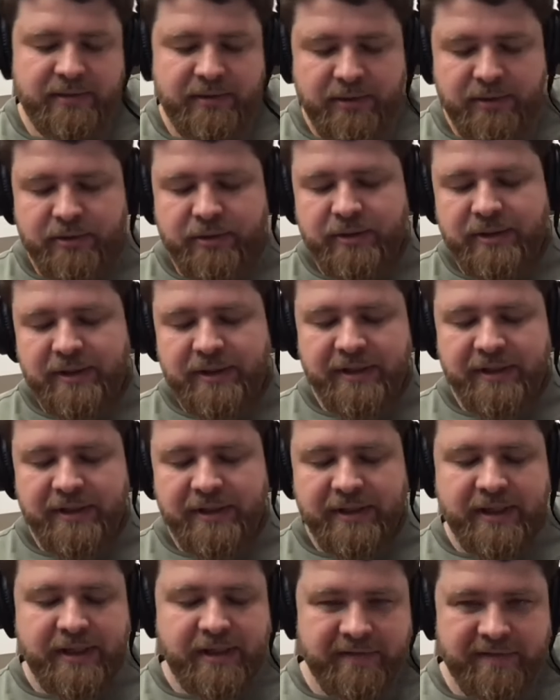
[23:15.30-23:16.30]
not only in
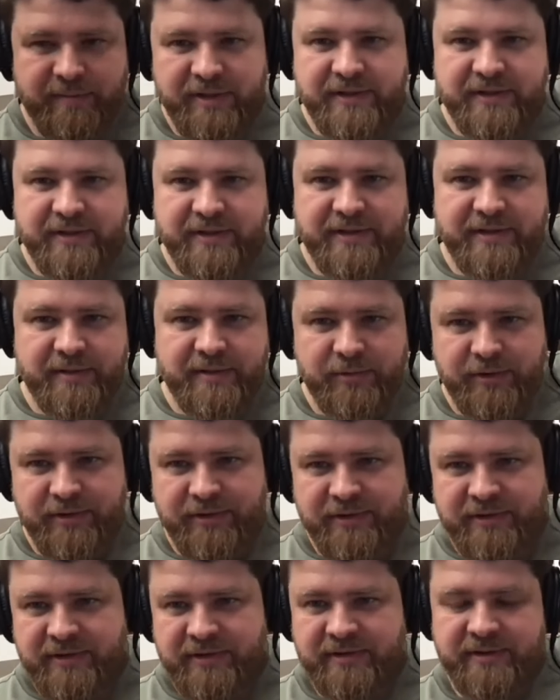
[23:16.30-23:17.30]
Kiev, but
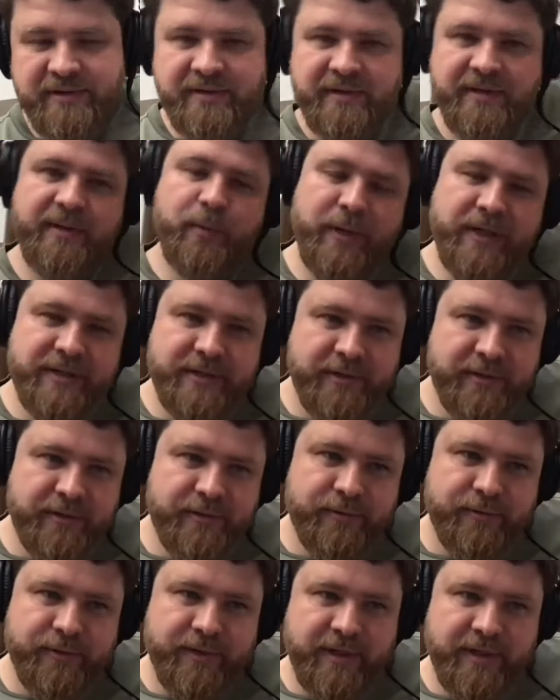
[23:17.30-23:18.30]
distributed in
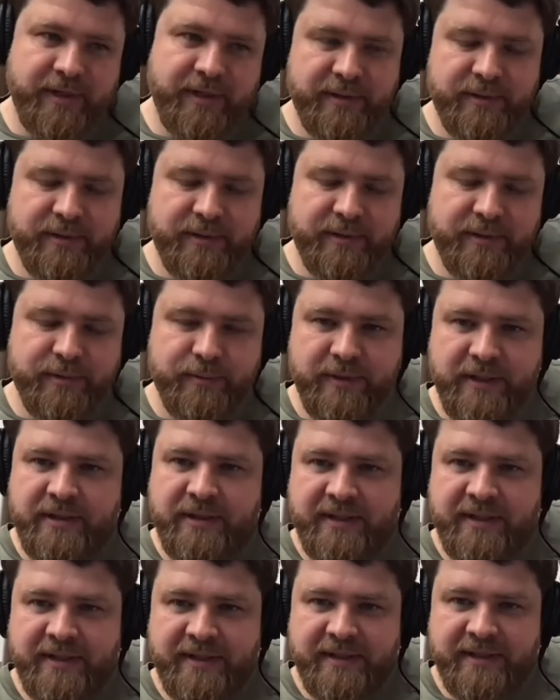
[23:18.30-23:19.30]
Western Ukraine as
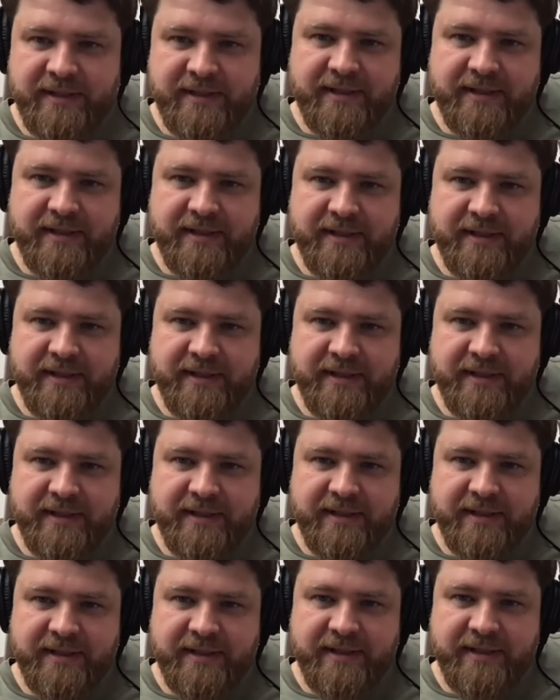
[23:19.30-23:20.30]
well. And
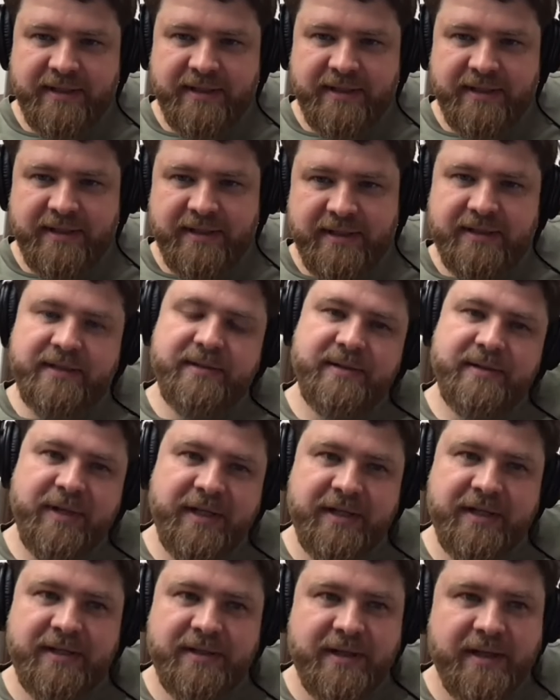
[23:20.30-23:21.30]
so
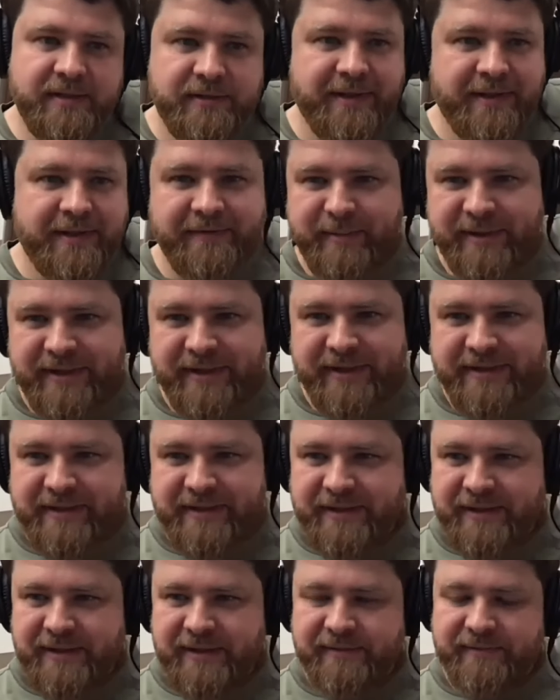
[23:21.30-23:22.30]
many had
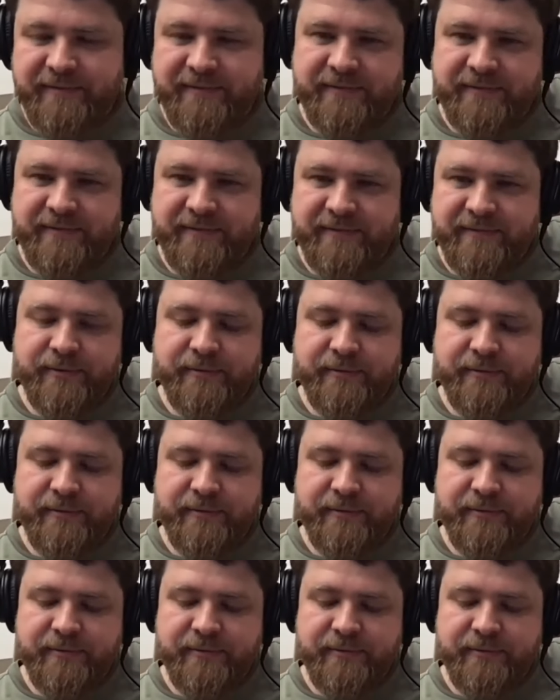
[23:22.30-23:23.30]
to take their
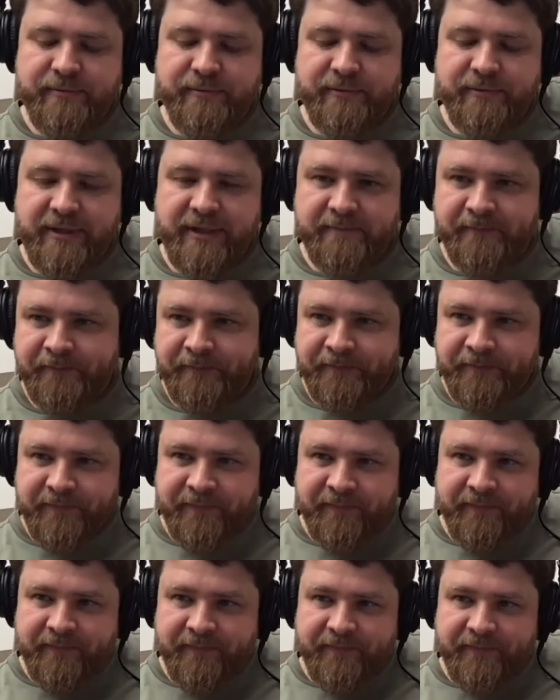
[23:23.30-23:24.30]
families and leave
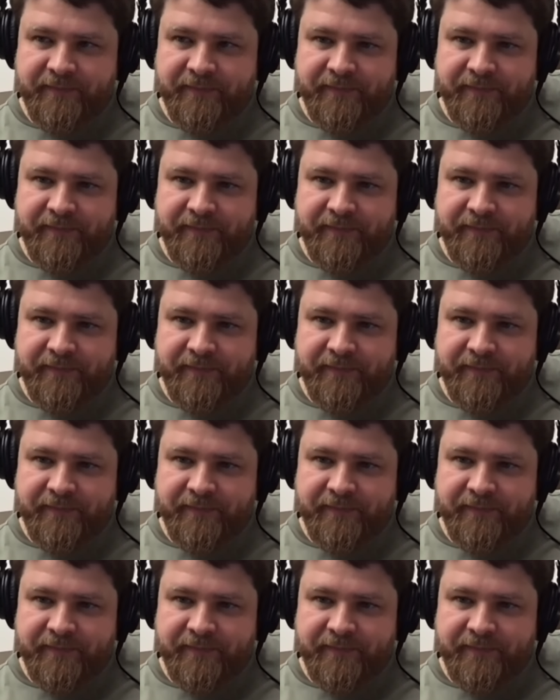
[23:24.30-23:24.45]
Ukraine.